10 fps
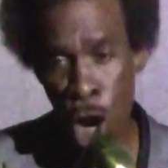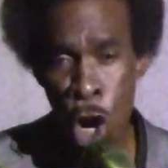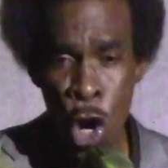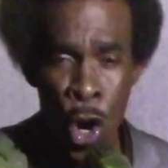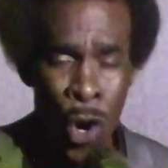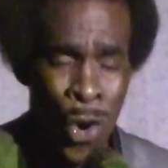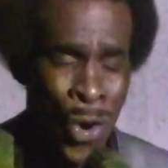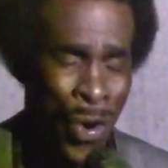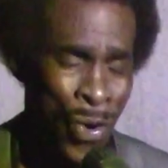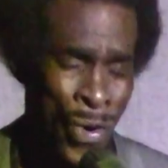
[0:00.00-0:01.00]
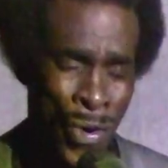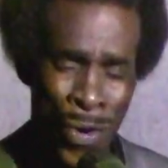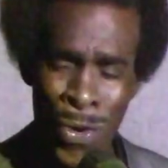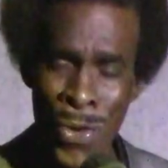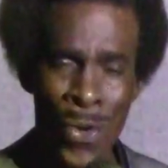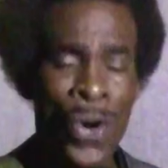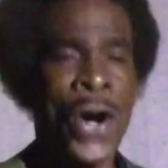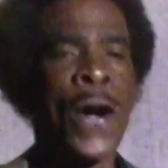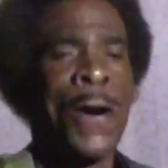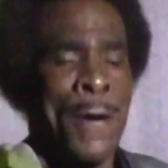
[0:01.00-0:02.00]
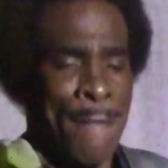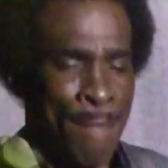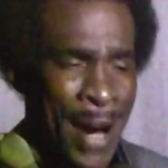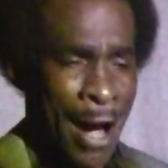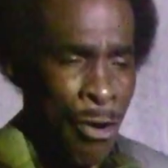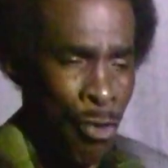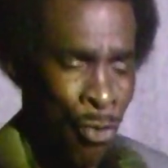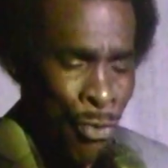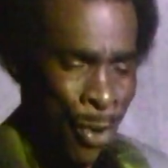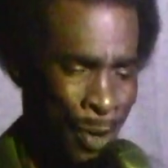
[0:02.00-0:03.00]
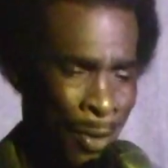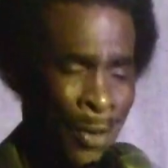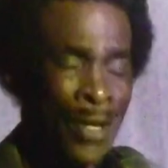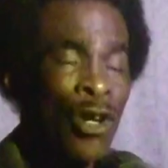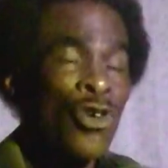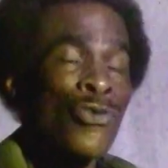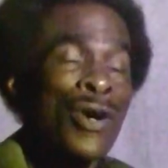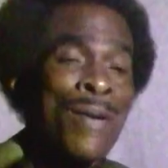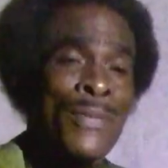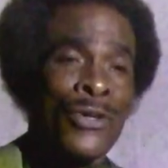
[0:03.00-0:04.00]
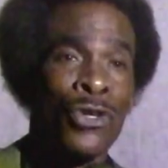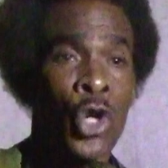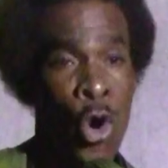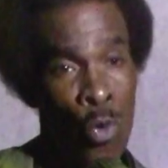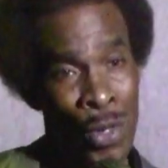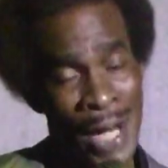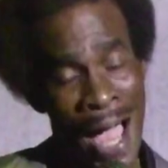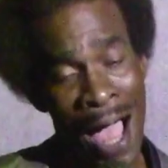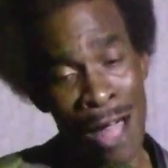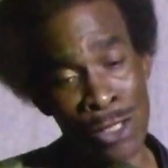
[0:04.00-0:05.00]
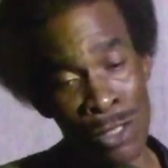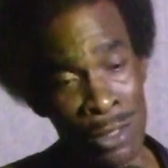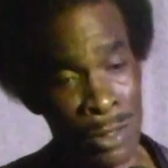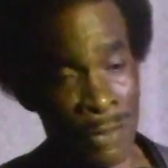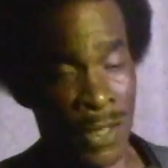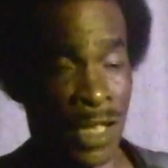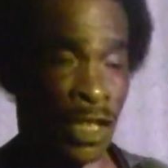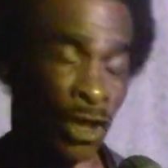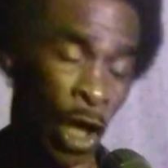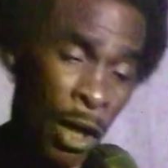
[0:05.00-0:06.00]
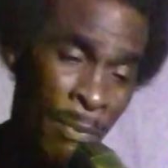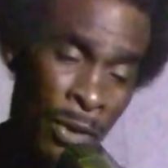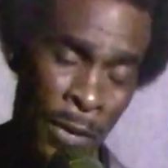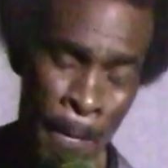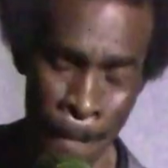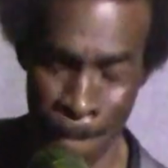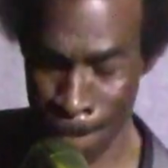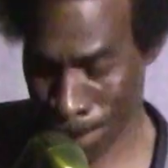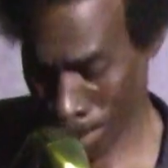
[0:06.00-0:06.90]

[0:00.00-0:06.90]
Oh, my whole world crumbled when I love tumbled.